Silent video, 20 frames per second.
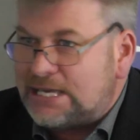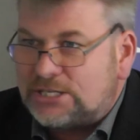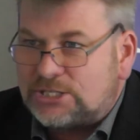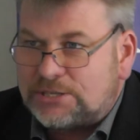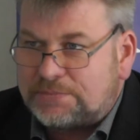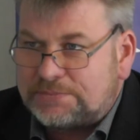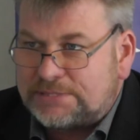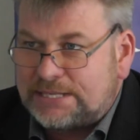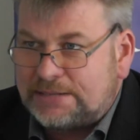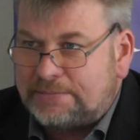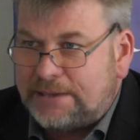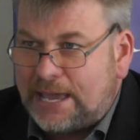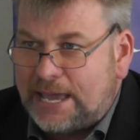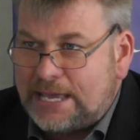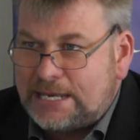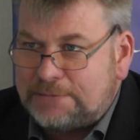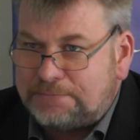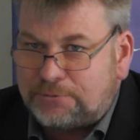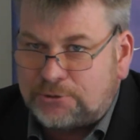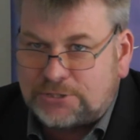for Egypt
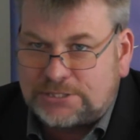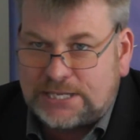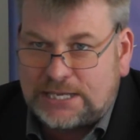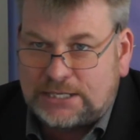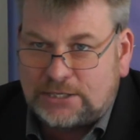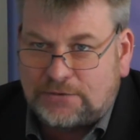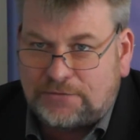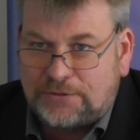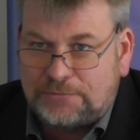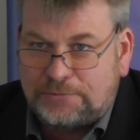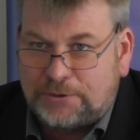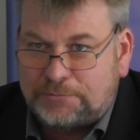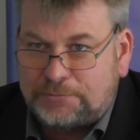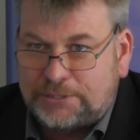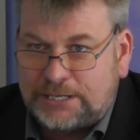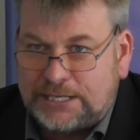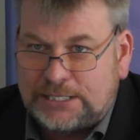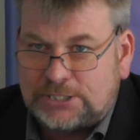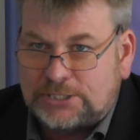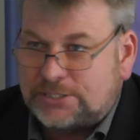some 8% of
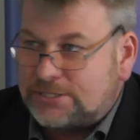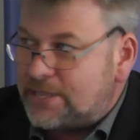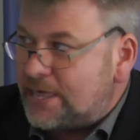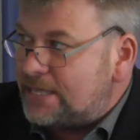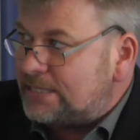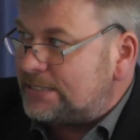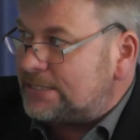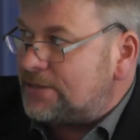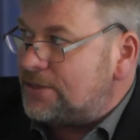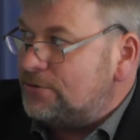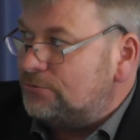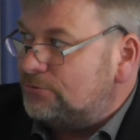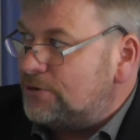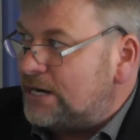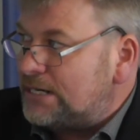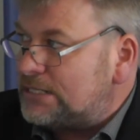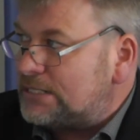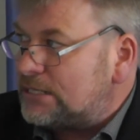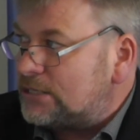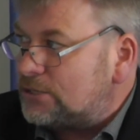the population. That's
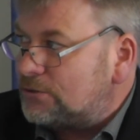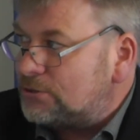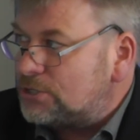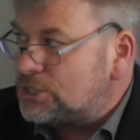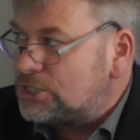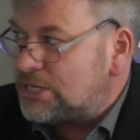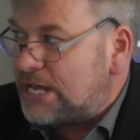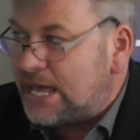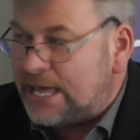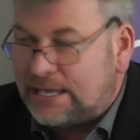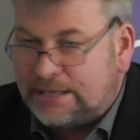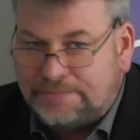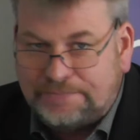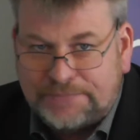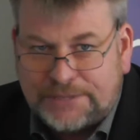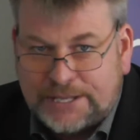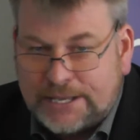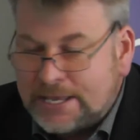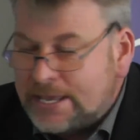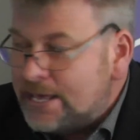the red
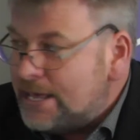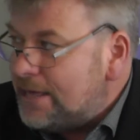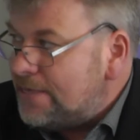share.